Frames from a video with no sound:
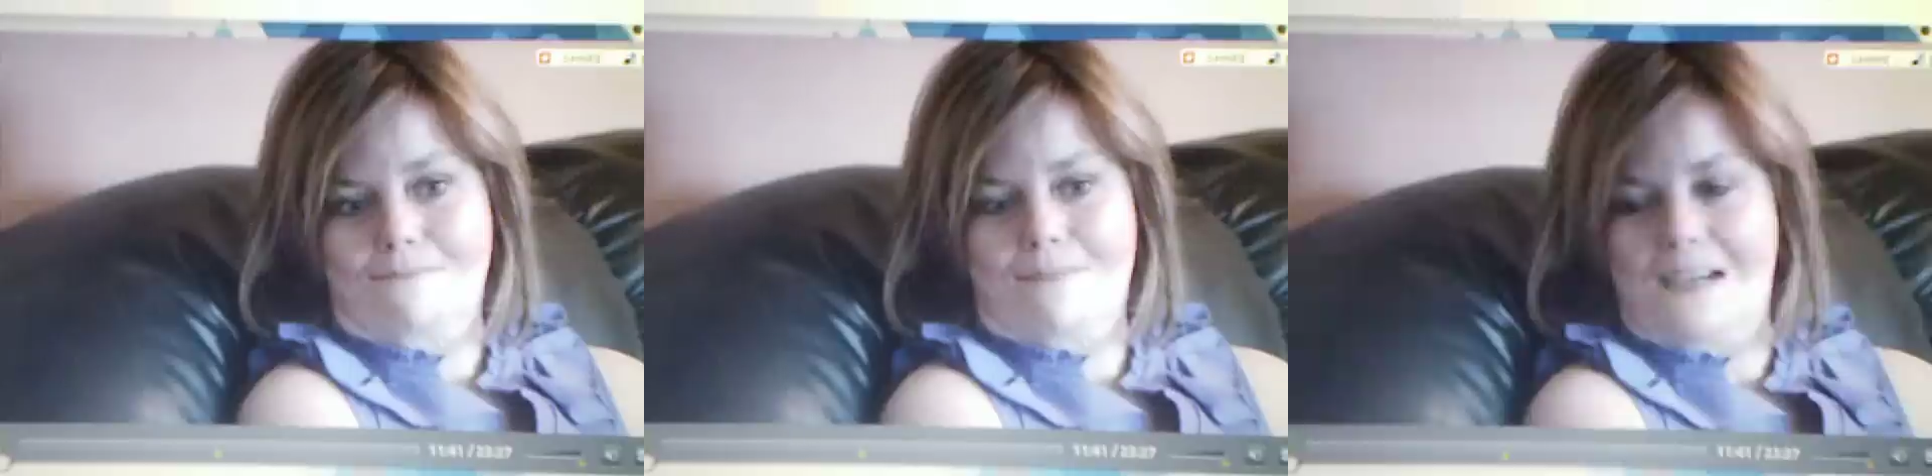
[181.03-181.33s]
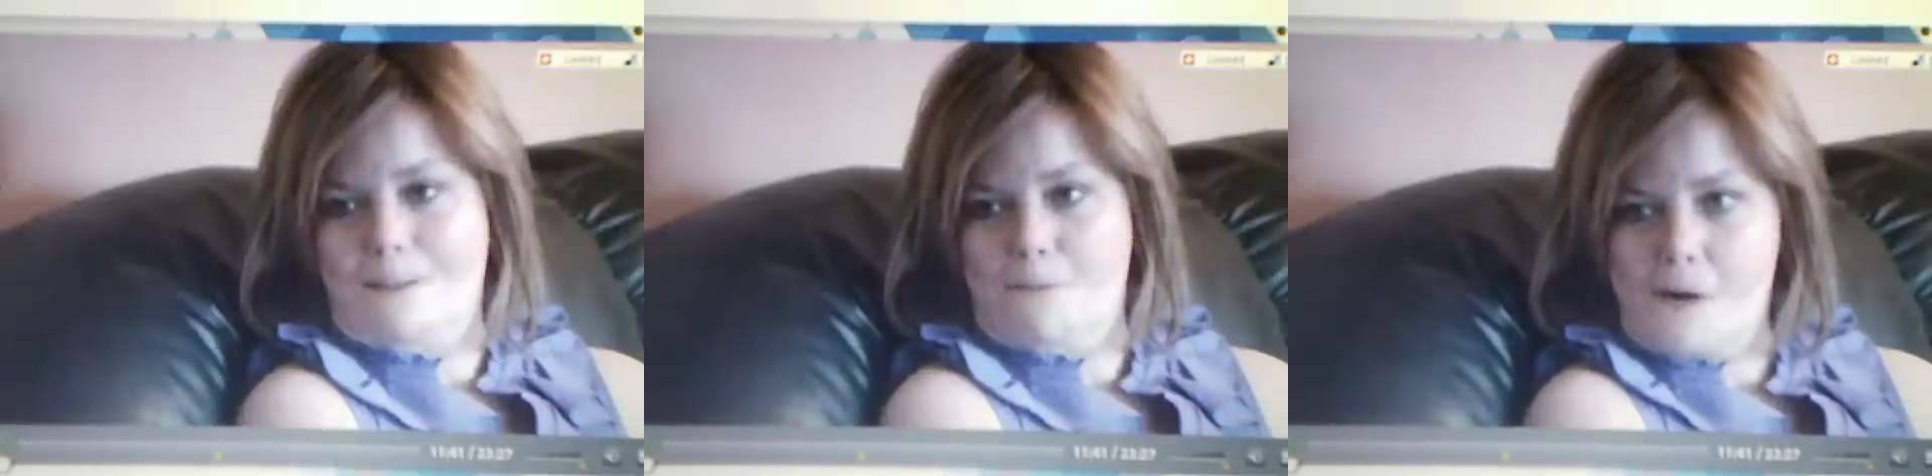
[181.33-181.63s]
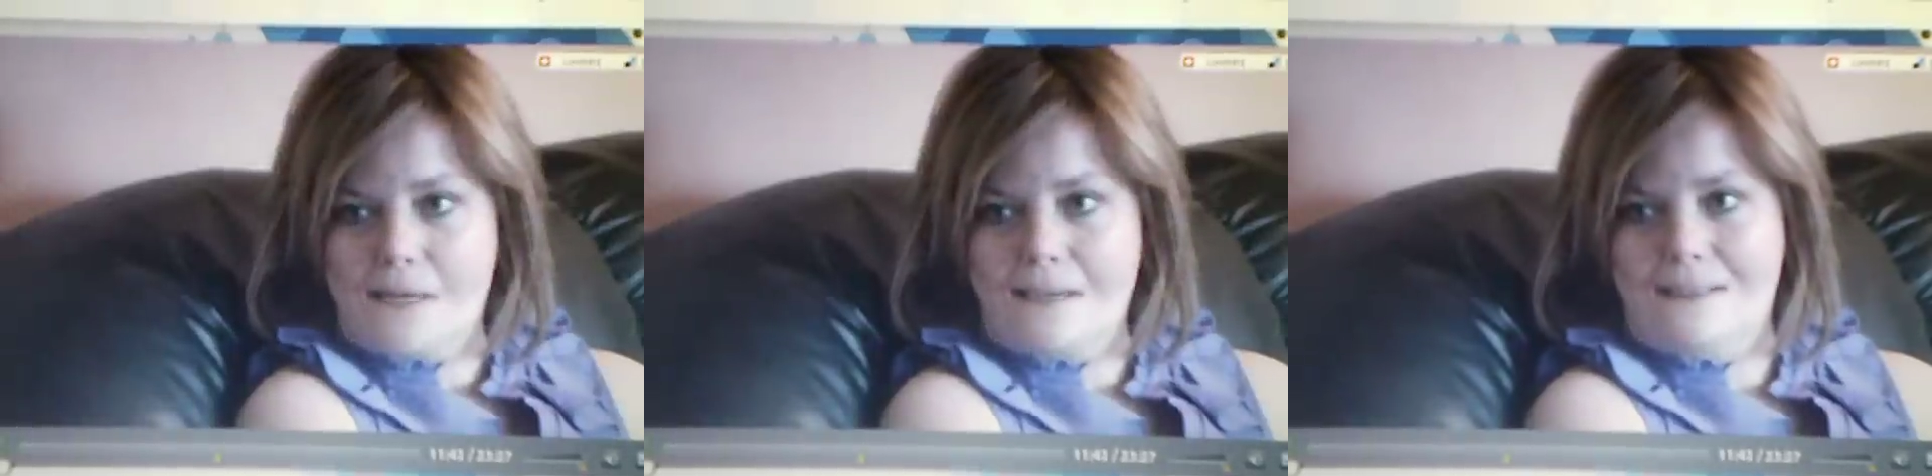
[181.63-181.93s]
had to
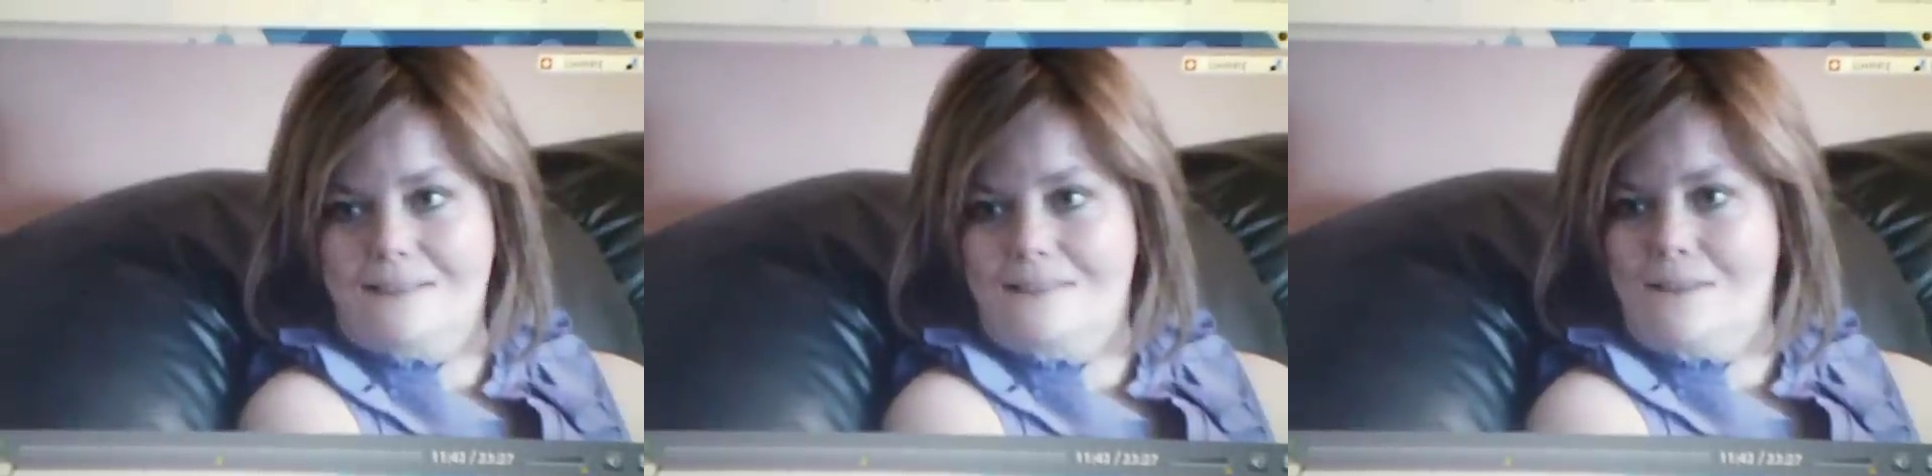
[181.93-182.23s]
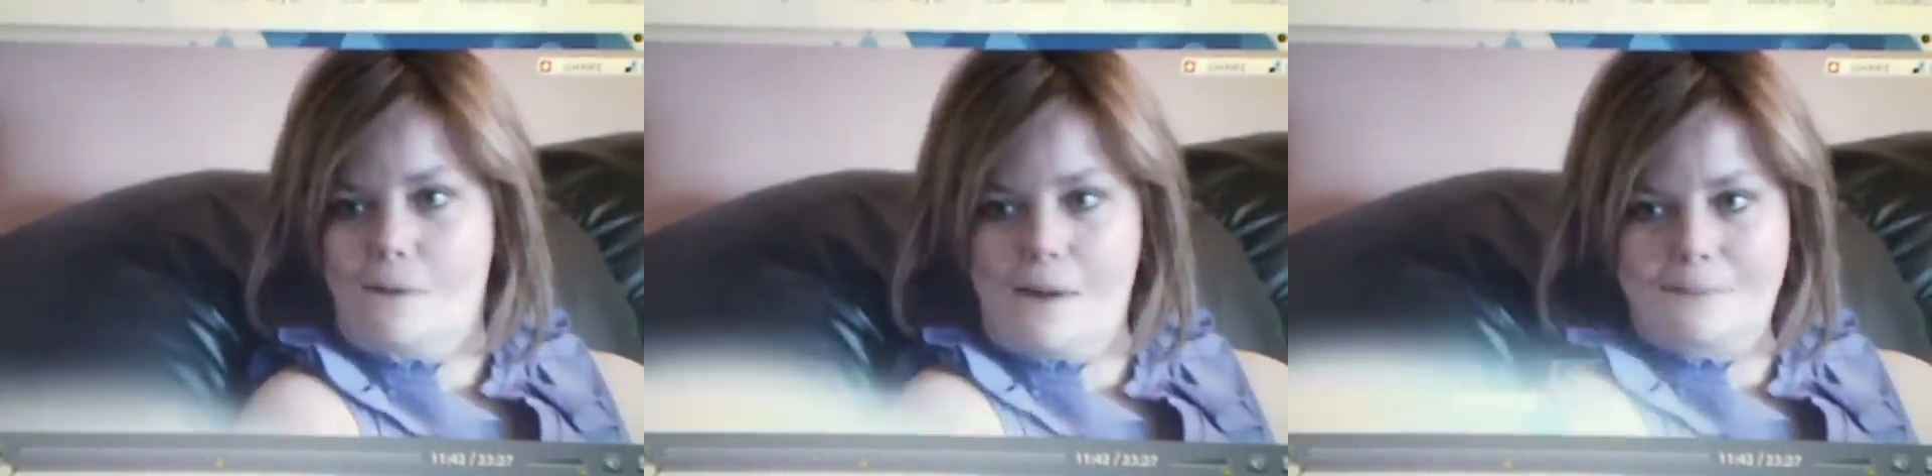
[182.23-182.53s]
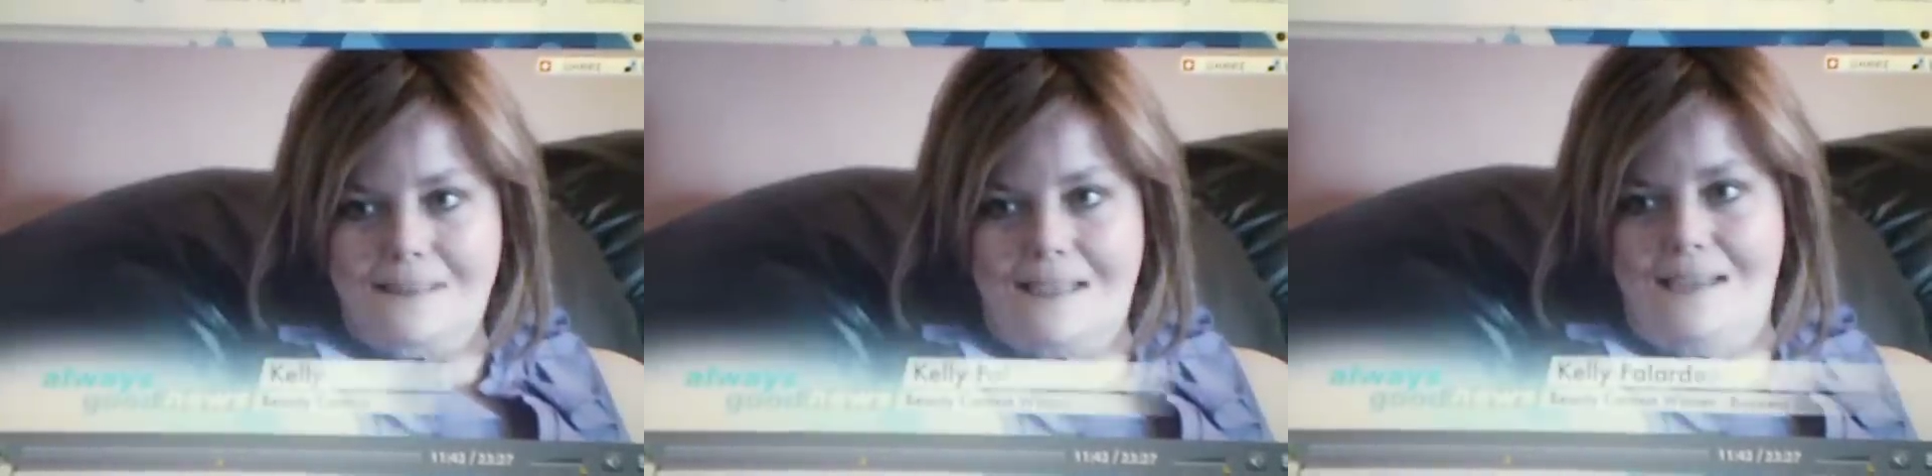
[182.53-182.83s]
market it, do the
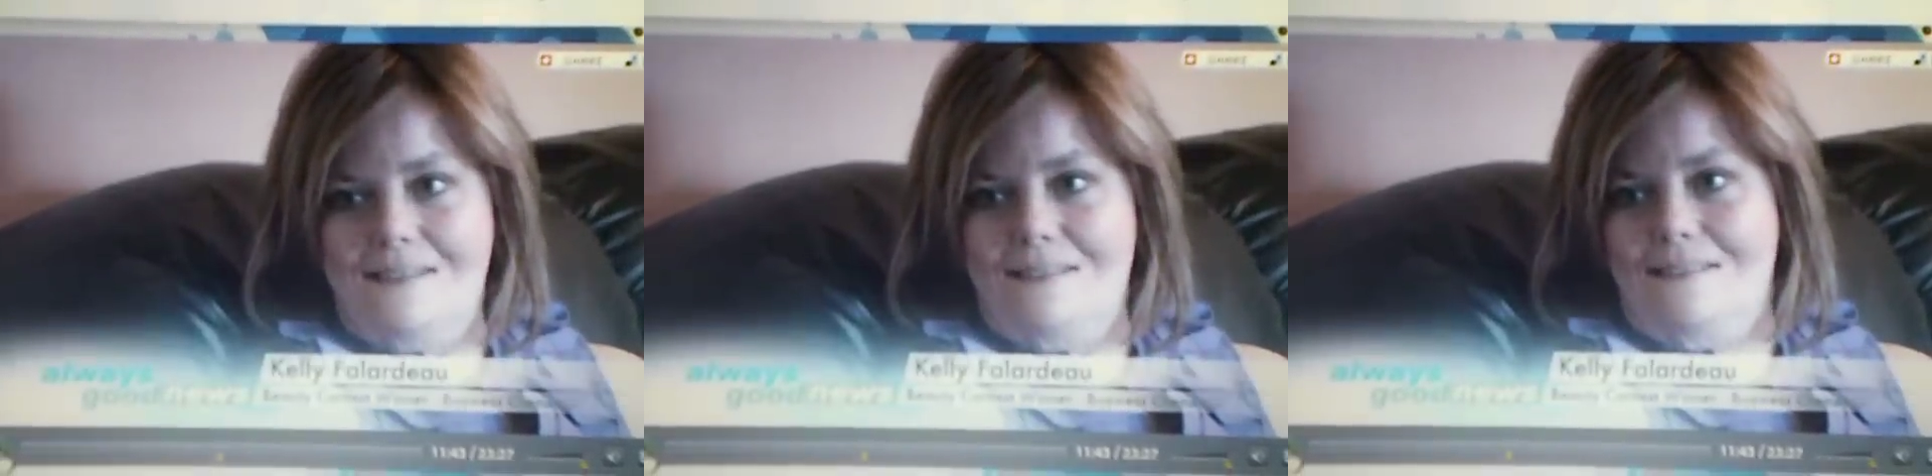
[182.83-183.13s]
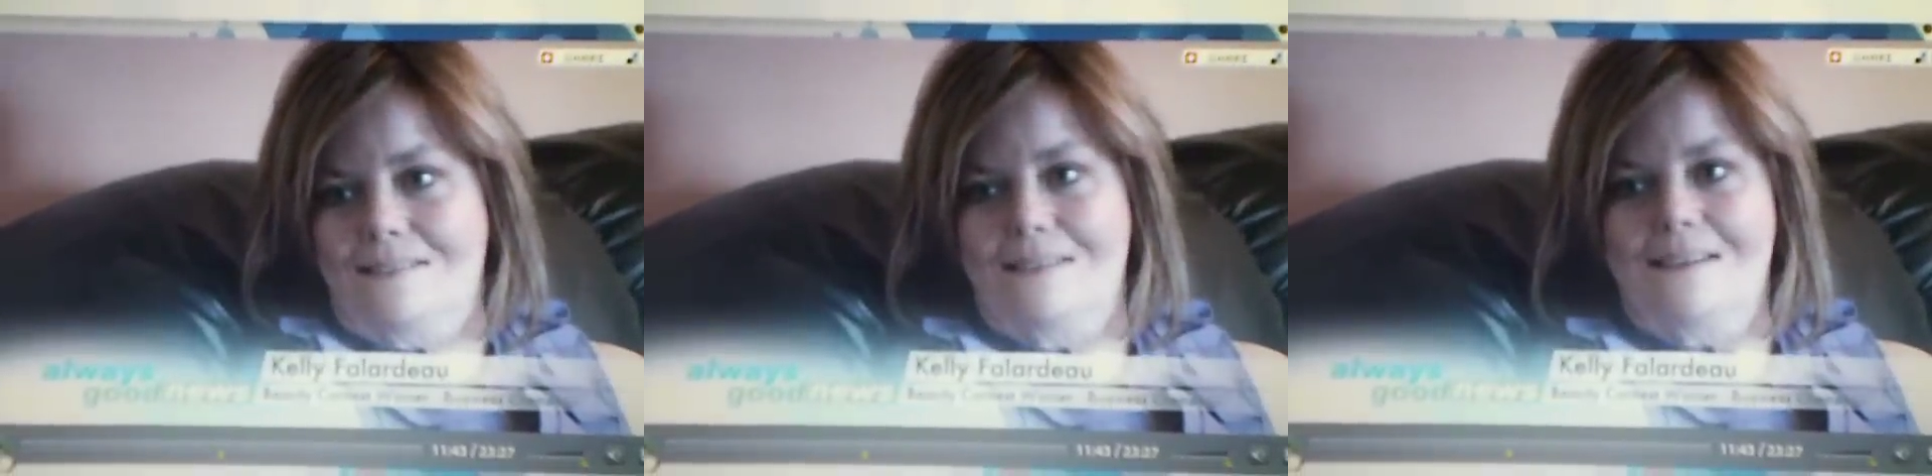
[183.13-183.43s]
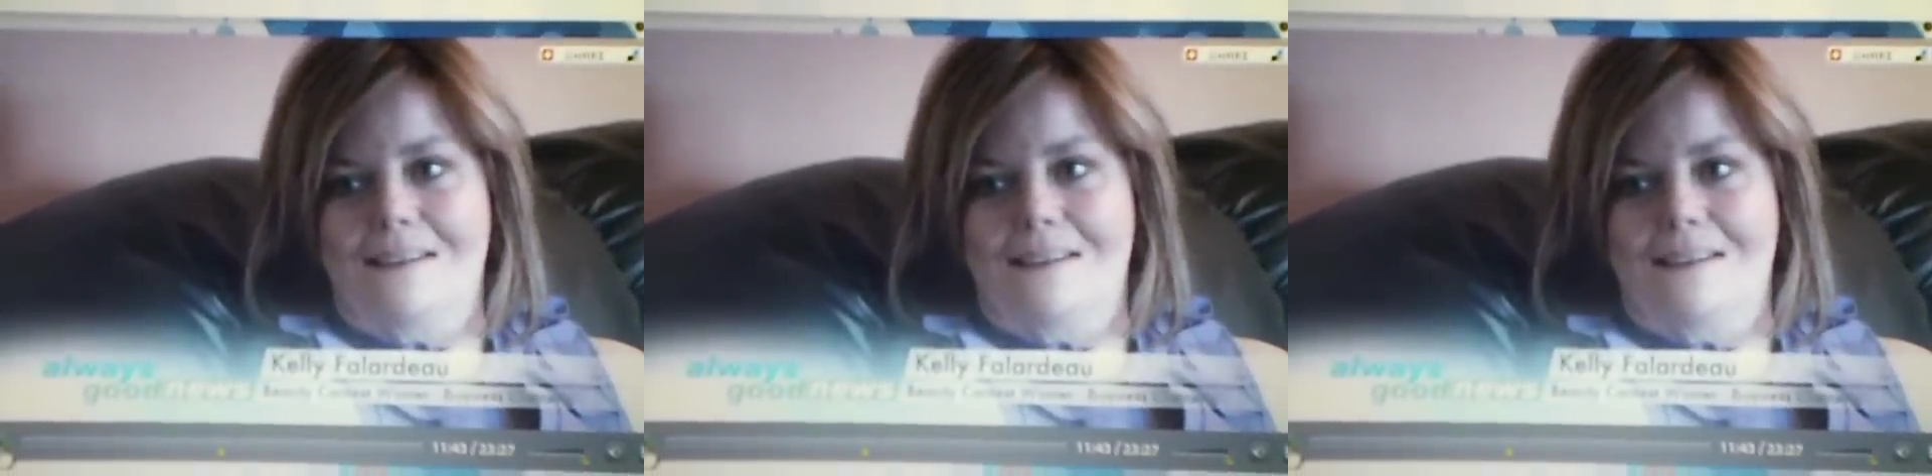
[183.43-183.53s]
website, and